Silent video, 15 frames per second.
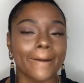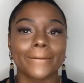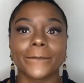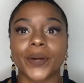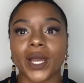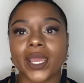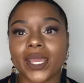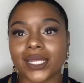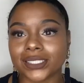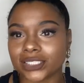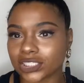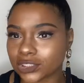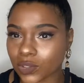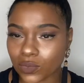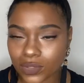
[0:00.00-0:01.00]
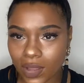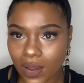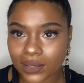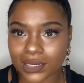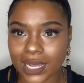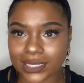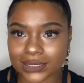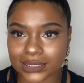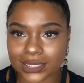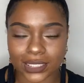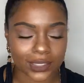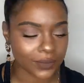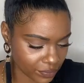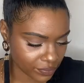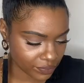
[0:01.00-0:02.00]
but it's so long
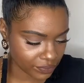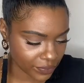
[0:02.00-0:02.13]
lasting